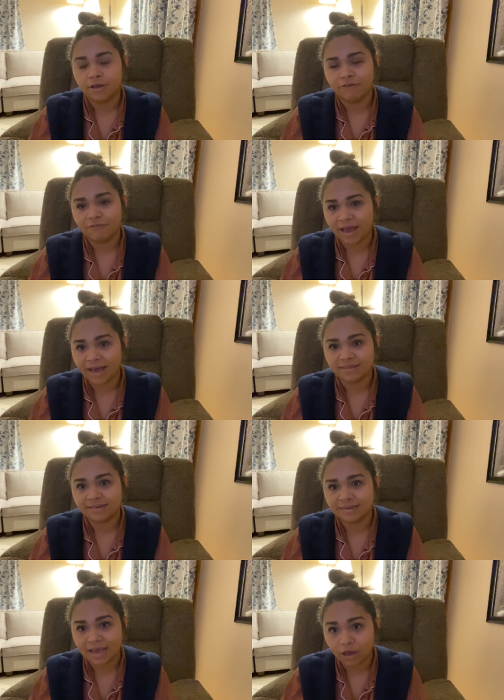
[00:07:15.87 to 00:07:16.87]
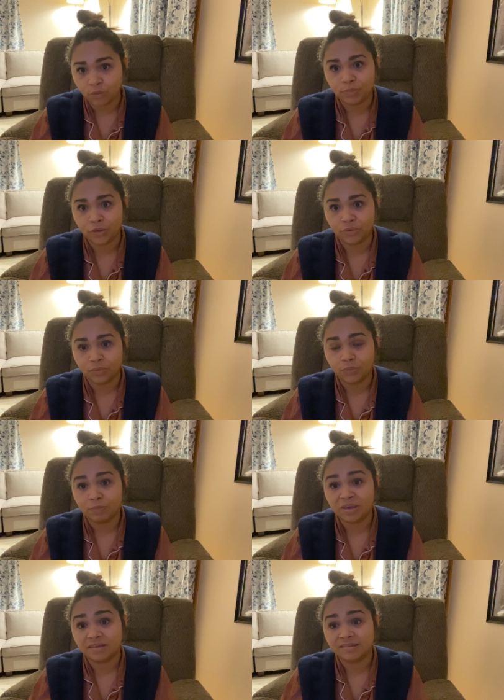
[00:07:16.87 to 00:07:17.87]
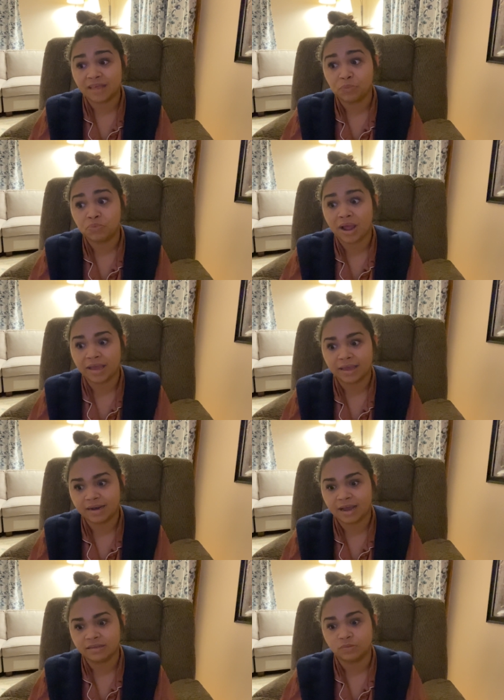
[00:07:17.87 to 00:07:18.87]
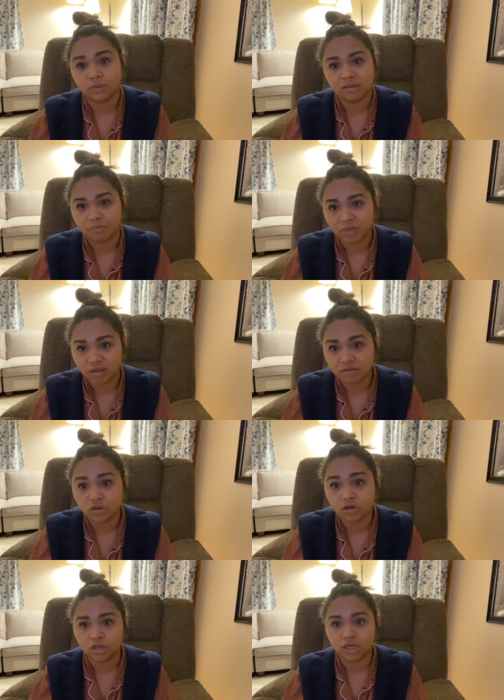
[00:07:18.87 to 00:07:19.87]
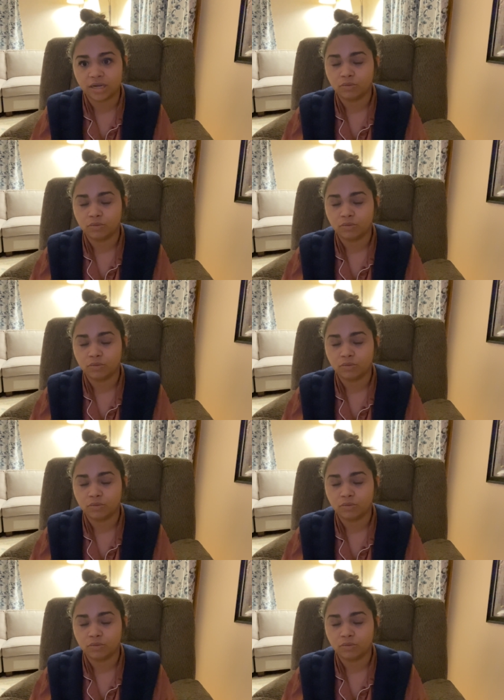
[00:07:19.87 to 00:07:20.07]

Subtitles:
fast to help you because they recognize when something is urgent,